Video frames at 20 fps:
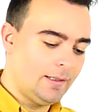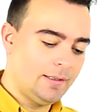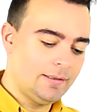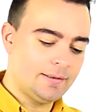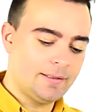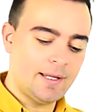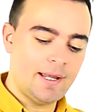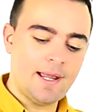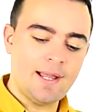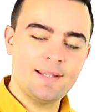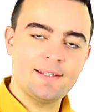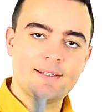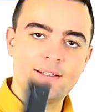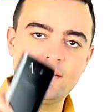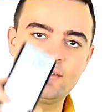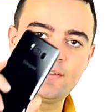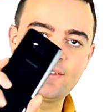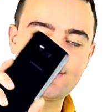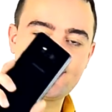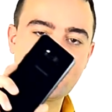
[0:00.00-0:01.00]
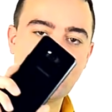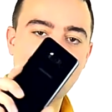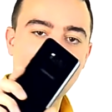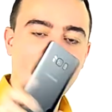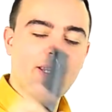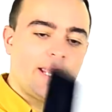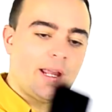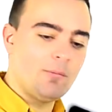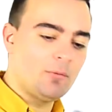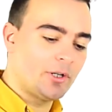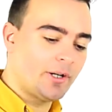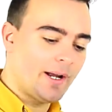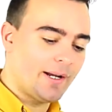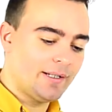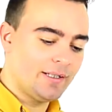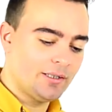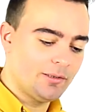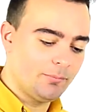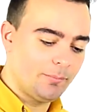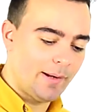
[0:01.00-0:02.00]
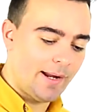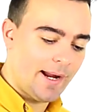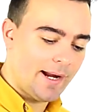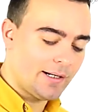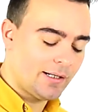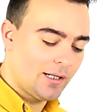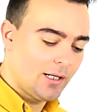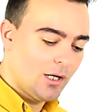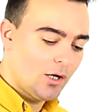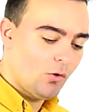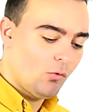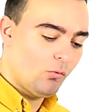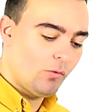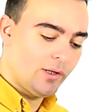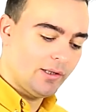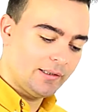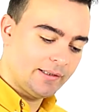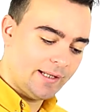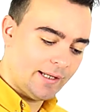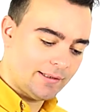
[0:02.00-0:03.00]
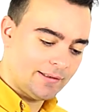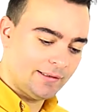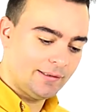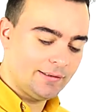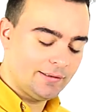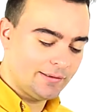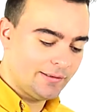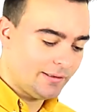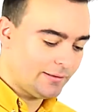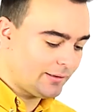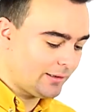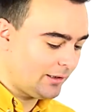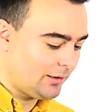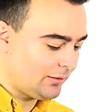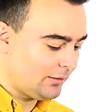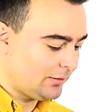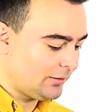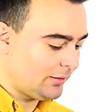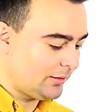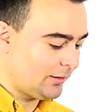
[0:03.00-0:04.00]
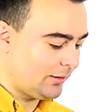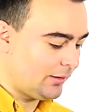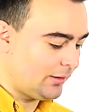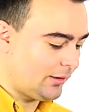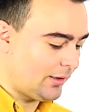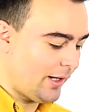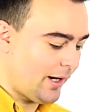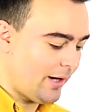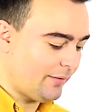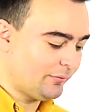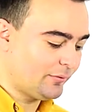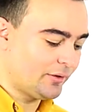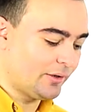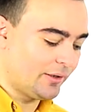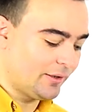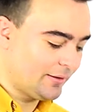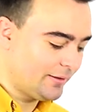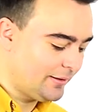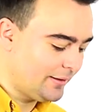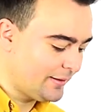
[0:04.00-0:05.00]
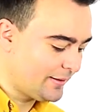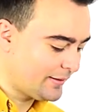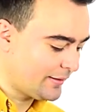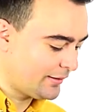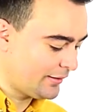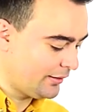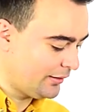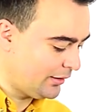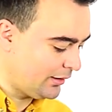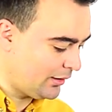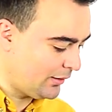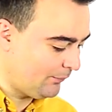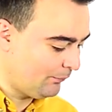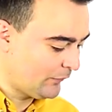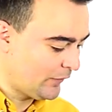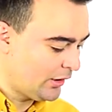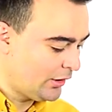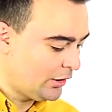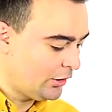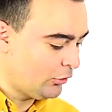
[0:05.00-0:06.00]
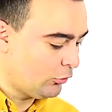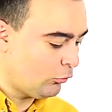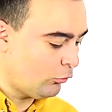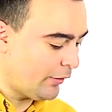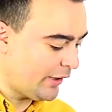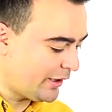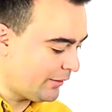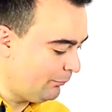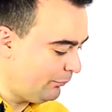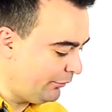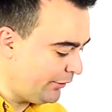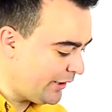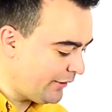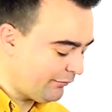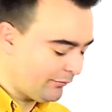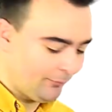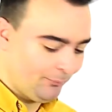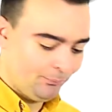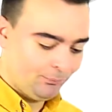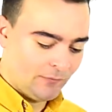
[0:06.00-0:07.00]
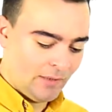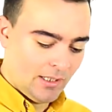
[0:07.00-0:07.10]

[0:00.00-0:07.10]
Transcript: It has the same camera in the back. We'll get in the detail after this quick brief.